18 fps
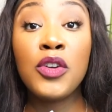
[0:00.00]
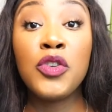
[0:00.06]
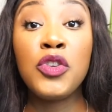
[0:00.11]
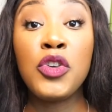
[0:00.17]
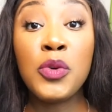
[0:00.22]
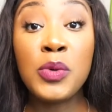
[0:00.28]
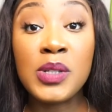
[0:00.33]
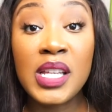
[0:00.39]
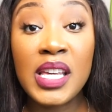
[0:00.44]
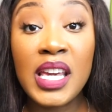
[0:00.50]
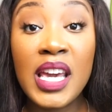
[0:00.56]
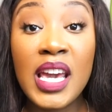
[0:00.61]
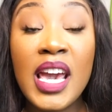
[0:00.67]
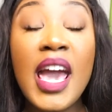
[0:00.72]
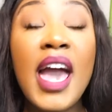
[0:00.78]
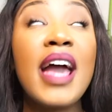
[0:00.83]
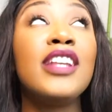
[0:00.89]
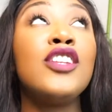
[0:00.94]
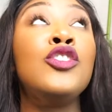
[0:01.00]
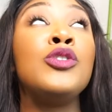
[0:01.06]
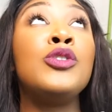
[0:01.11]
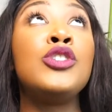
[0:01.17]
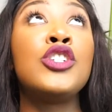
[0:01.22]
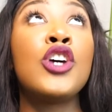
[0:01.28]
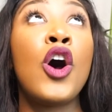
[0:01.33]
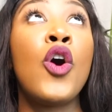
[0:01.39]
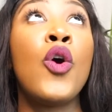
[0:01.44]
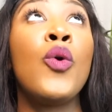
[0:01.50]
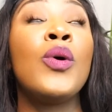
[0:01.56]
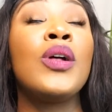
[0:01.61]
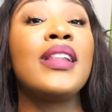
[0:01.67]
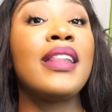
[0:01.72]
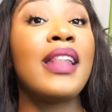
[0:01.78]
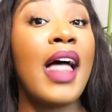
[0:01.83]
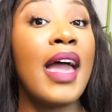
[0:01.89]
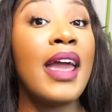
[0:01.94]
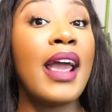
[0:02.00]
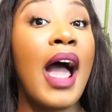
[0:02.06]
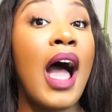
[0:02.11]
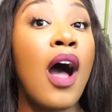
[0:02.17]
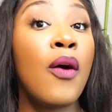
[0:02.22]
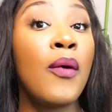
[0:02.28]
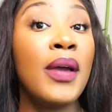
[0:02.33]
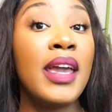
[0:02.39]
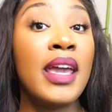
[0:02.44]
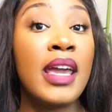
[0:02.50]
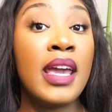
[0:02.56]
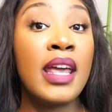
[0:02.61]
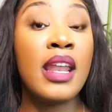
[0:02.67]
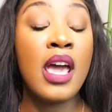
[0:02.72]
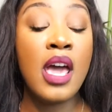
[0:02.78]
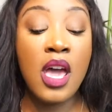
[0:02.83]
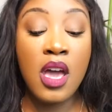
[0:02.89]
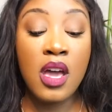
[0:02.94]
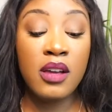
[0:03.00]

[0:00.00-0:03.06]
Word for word: using it, and you don't like how it